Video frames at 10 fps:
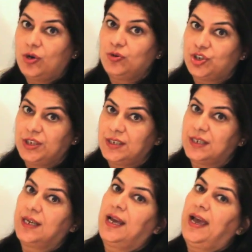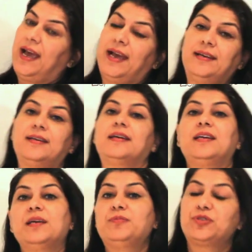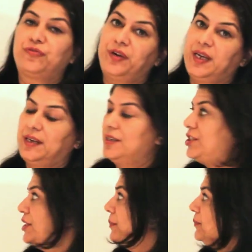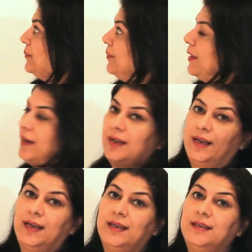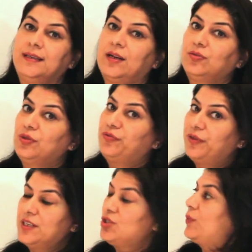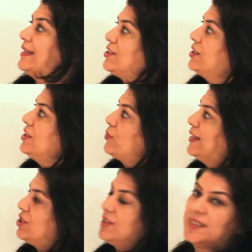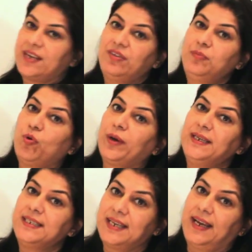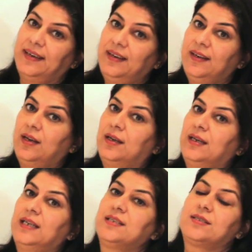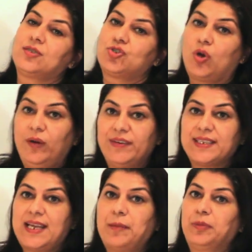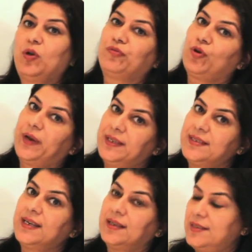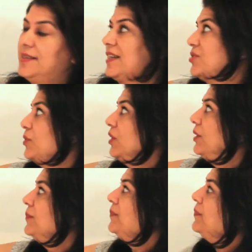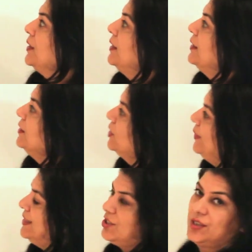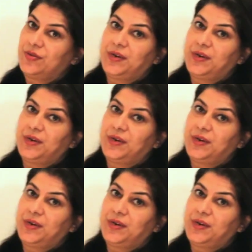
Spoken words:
quotient, and Gibbs free energy. Now, the first question is question 7.10. It is the solved example of your NCERT textbook. The question